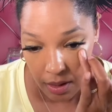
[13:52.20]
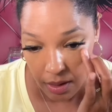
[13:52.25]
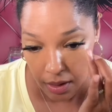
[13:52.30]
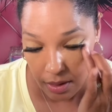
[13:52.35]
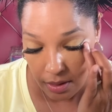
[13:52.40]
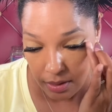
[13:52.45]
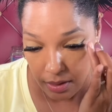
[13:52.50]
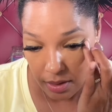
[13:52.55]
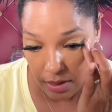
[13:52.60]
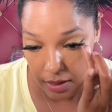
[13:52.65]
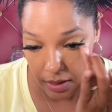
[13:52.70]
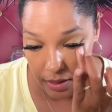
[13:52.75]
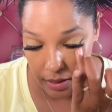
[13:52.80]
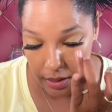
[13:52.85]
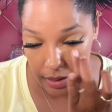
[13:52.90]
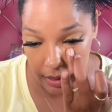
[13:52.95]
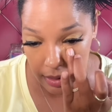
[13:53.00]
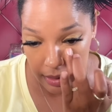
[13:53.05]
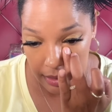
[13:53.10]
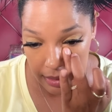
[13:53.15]
This
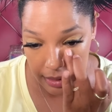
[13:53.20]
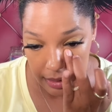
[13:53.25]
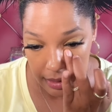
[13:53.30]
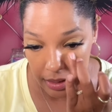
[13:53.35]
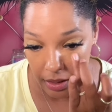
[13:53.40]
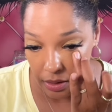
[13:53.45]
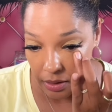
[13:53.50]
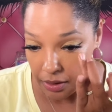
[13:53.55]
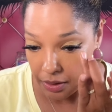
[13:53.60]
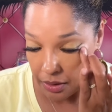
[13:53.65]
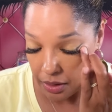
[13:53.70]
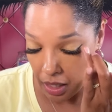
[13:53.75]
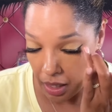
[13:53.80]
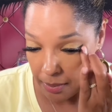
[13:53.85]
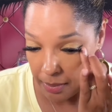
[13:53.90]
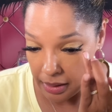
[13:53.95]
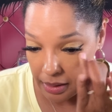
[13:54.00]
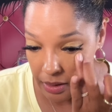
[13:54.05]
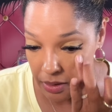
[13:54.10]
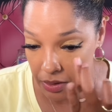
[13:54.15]
concealer, I mean,
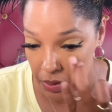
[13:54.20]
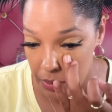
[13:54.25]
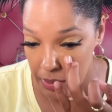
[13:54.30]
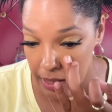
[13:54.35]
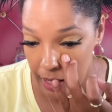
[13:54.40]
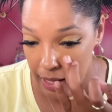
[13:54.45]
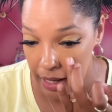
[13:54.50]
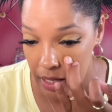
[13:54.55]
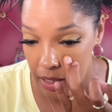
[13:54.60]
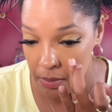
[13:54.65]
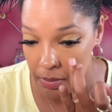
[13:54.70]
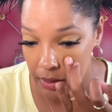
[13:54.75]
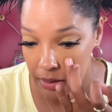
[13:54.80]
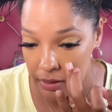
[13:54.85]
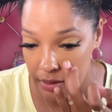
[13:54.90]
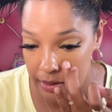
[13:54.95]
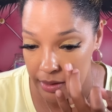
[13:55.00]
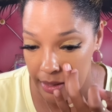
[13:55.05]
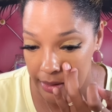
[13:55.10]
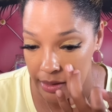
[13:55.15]
it's okay, but it looks
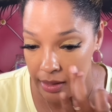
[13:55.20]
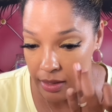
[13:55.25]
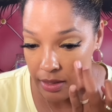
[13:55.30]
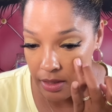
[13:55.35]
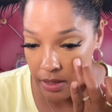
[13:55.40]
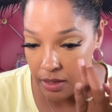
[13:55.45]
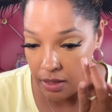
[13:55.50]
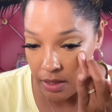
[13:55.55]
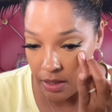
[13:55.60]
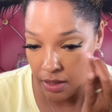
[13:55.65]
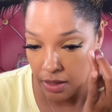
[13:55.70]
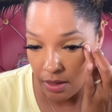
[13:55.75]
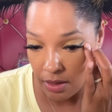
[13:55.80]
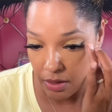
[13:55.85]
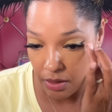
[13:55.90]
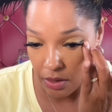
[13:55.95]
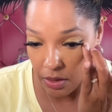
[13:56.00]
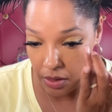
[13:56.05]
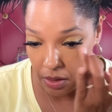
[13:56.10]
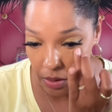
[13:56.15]
like it's,
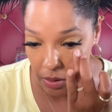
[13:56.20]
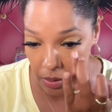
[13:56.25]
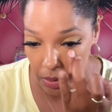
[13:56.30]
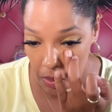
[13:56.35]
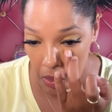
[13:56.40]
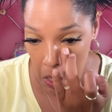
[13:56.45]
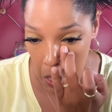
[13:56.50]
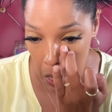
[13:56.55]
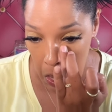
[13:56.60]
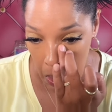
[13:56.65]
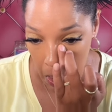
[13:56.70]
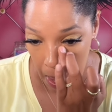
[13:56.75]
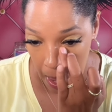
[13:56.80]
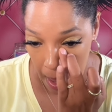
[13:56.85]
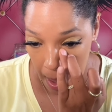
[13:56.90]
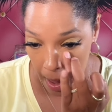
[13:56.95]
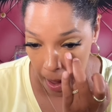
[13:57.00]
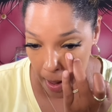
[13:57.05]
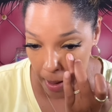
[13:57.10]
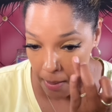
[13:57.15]
you know,
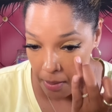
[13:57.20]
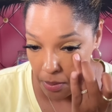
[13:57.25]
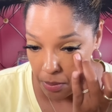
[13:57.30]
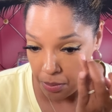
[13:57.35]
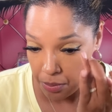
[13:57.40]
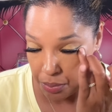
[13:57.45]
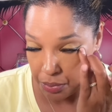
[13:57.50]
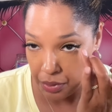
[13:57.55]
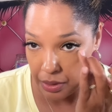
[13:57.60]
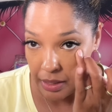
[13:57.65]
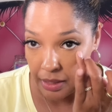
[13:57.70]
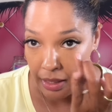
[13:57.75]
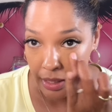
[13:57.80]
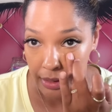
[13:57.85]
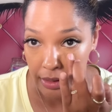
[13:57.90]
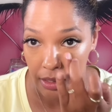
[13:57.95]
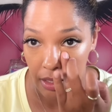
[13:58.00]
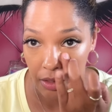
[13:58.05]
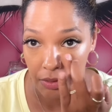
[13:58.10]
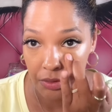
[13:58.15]
pretty light
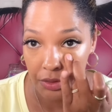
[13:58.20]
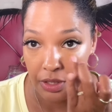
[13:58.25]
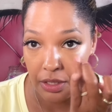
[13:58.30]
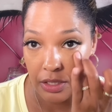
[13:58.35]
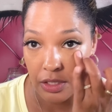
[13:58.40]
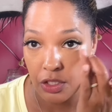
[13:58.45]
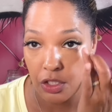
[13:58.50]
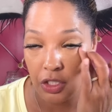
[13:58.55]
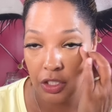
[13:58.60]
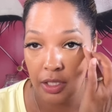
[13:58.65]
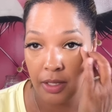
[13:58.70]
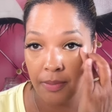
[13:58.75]
coverage.